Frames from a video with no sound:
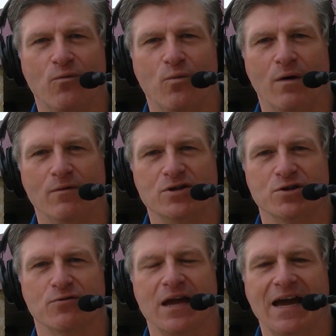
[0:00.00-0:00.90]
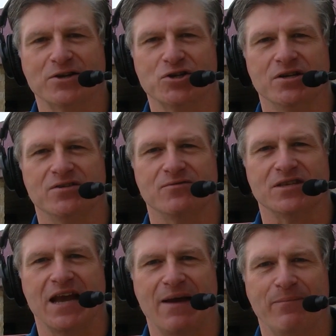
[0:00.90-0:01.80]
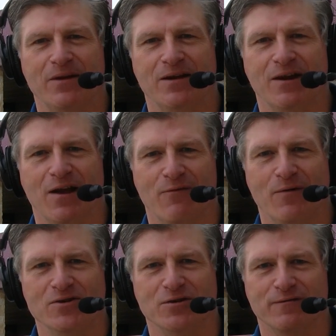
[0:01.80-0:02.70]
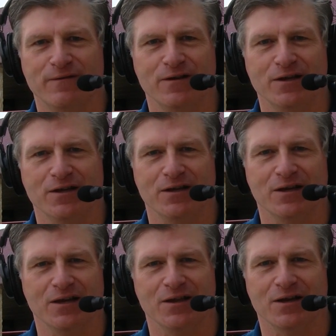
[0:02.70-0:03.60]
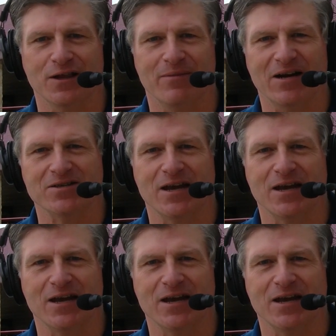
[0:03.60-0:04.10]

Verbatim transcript: What was your reaction as it was happening and, and what was your feeling in the clubhouse